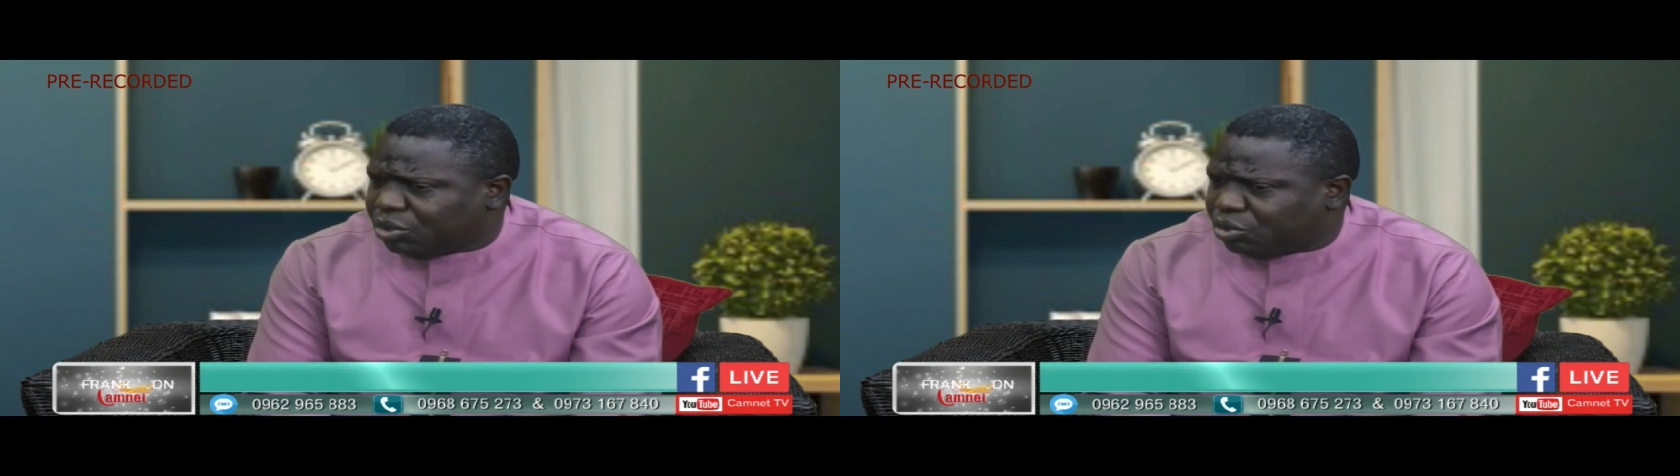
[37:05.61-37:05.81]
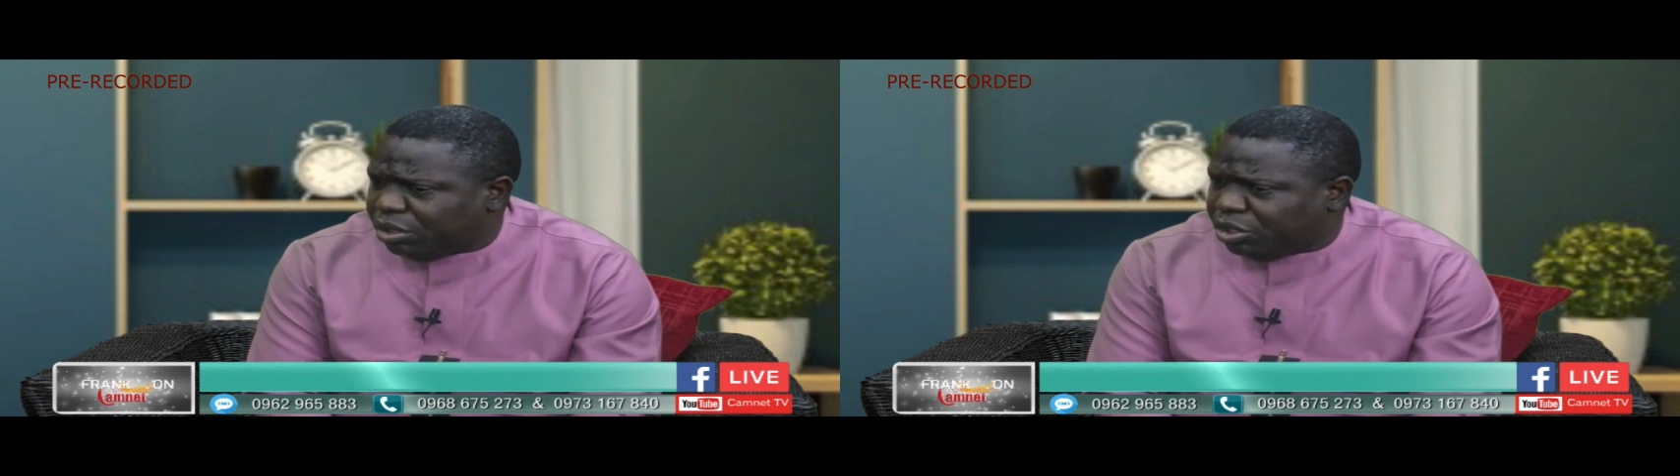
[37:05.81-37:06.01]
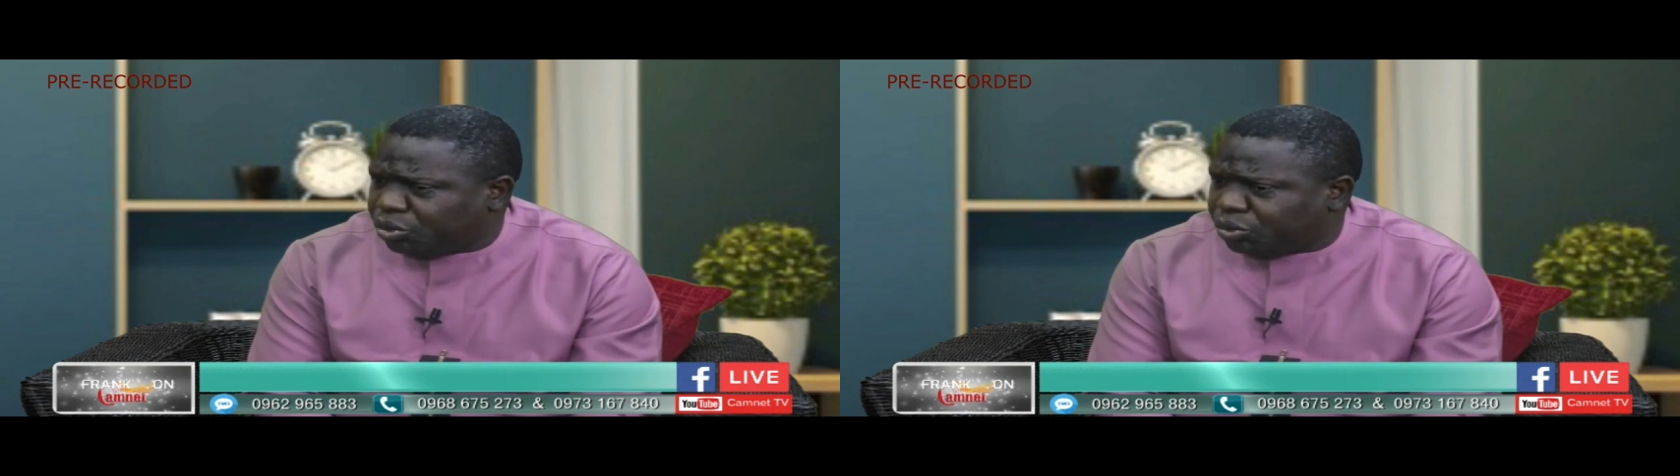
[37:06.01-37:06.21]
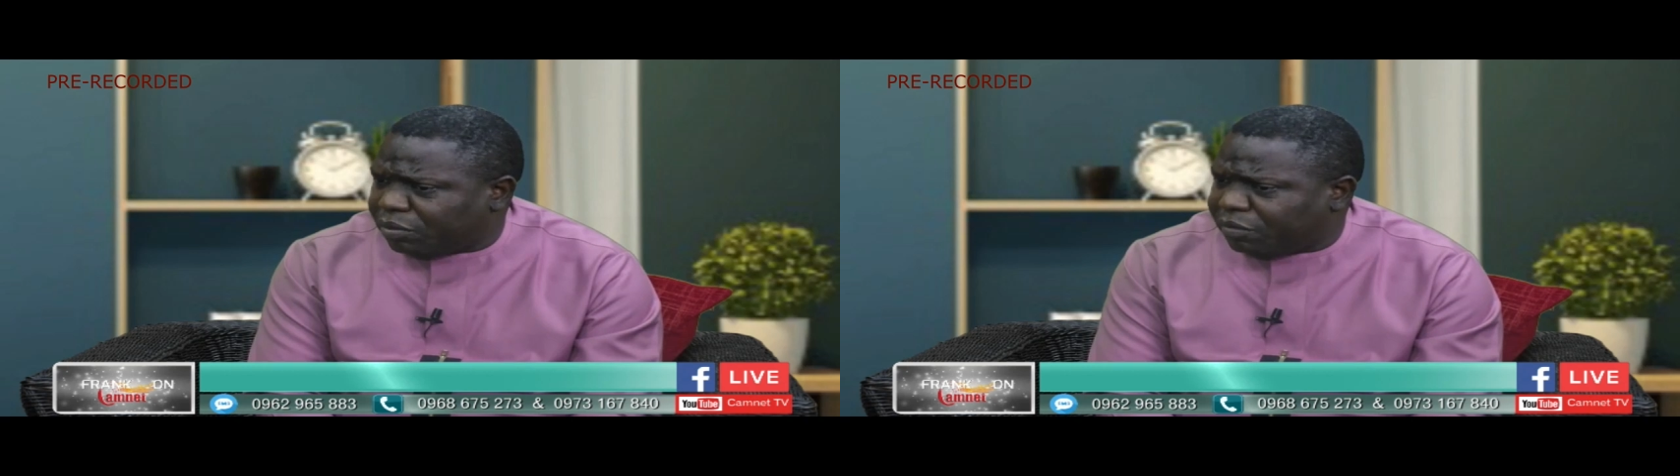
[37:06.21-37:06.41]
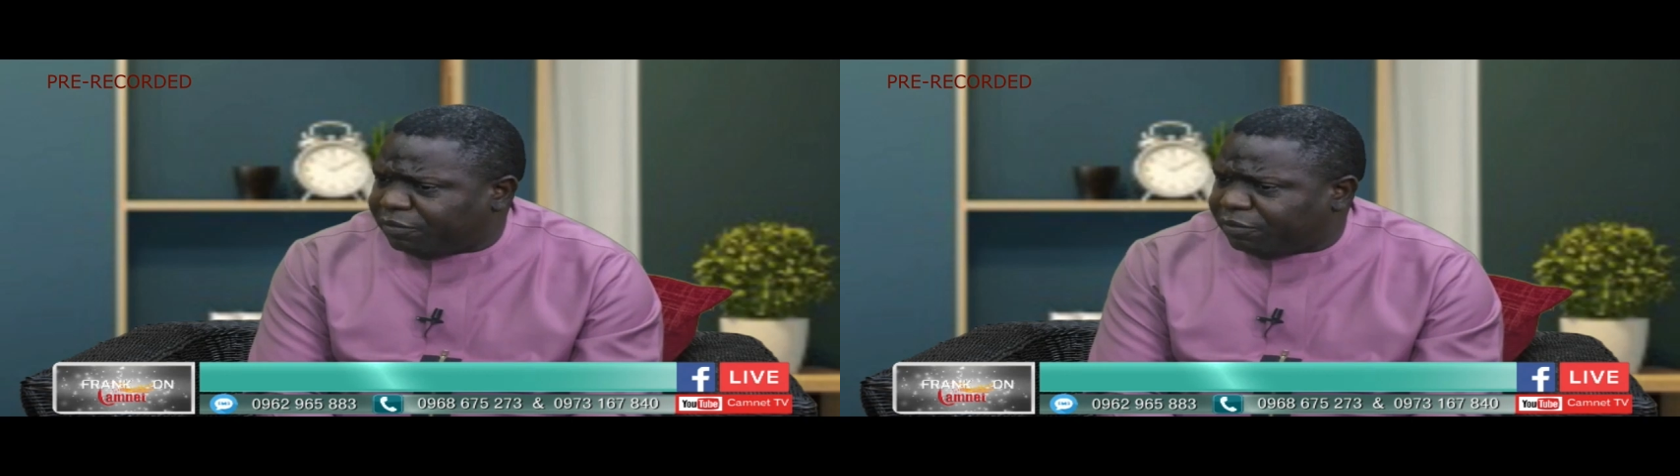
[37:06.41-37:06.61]
to issues
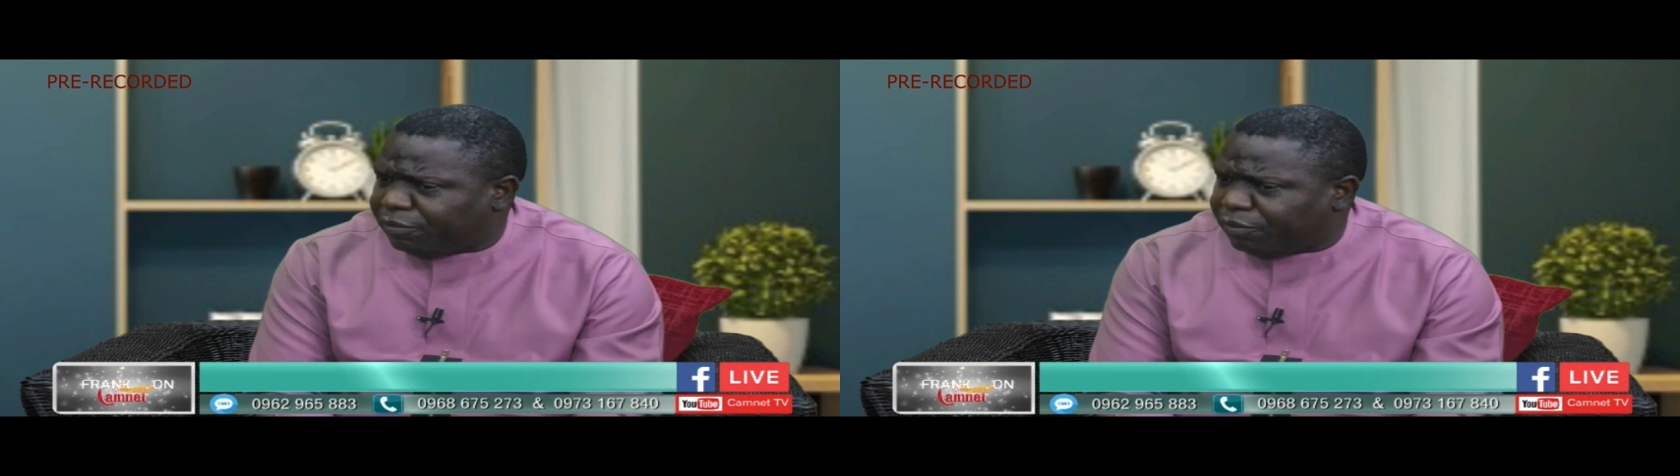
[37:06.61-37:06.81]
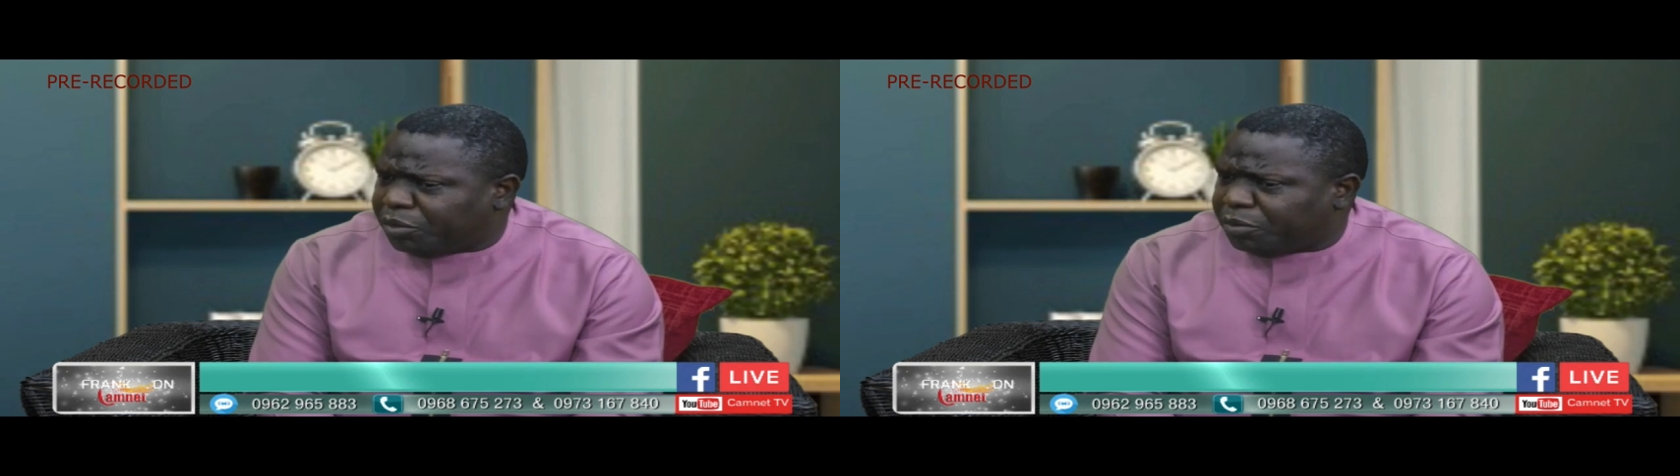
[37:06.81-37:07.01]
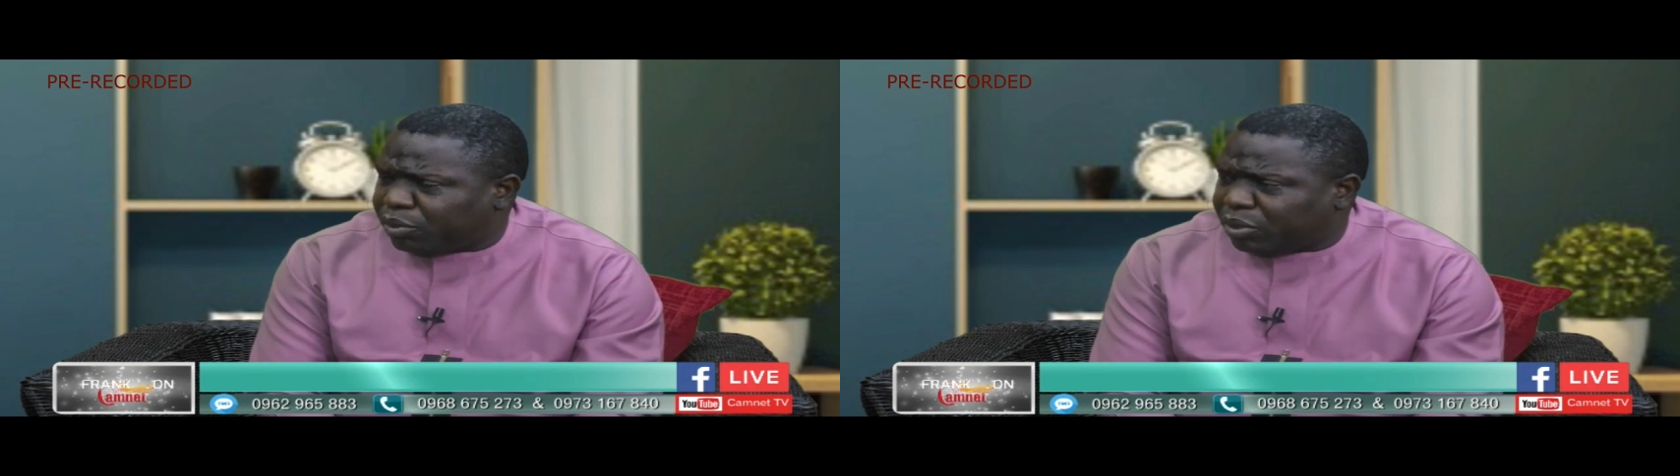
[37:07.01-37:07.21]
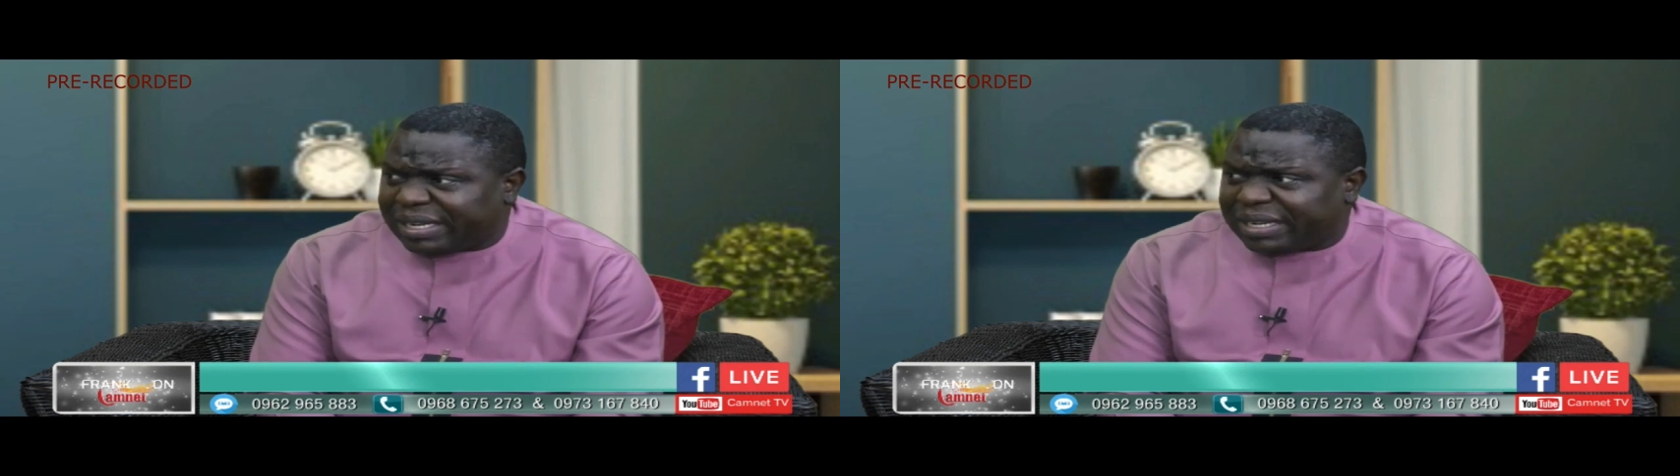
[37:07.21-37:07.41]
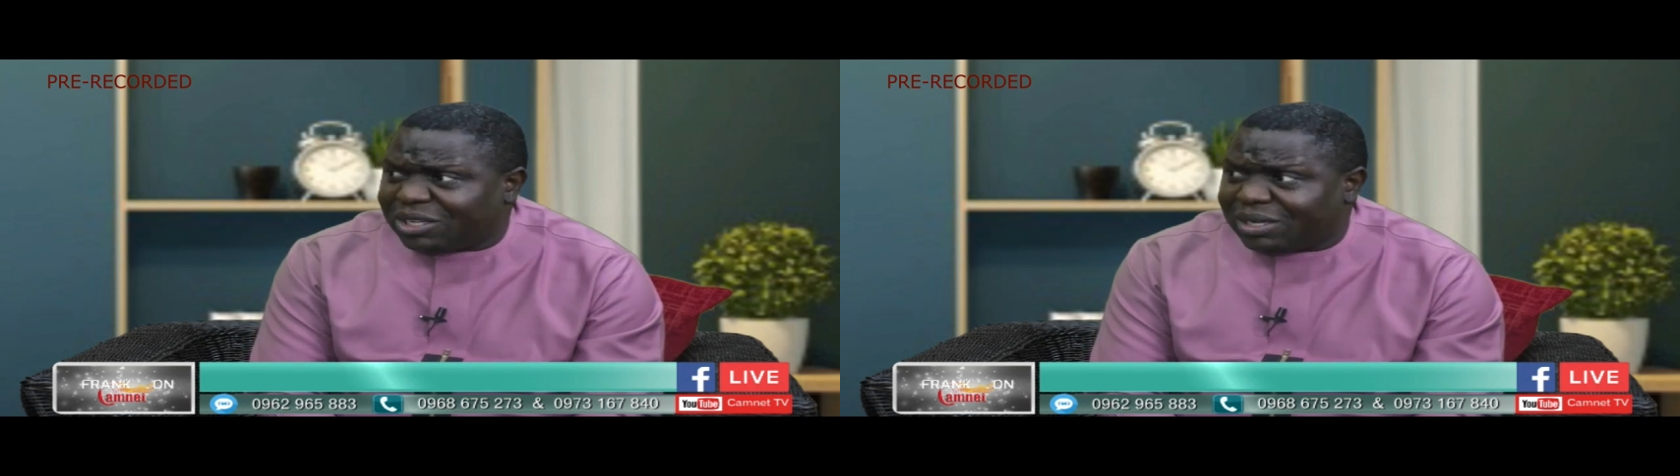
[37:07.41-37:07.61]
of vote
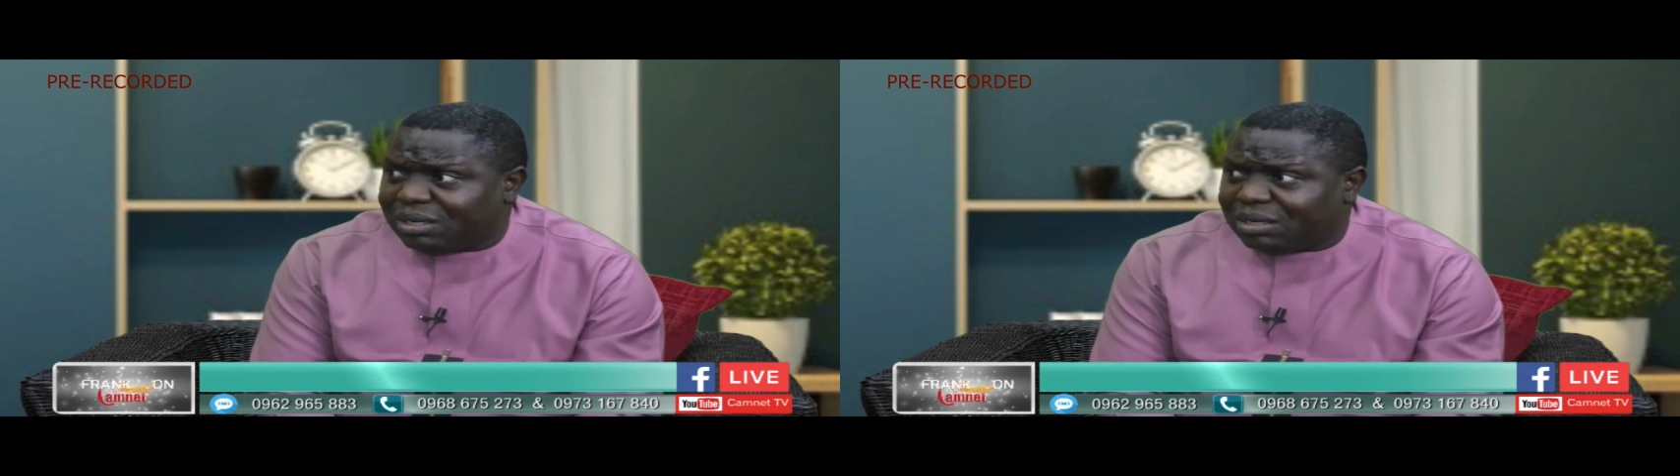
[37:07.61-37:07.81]
protection,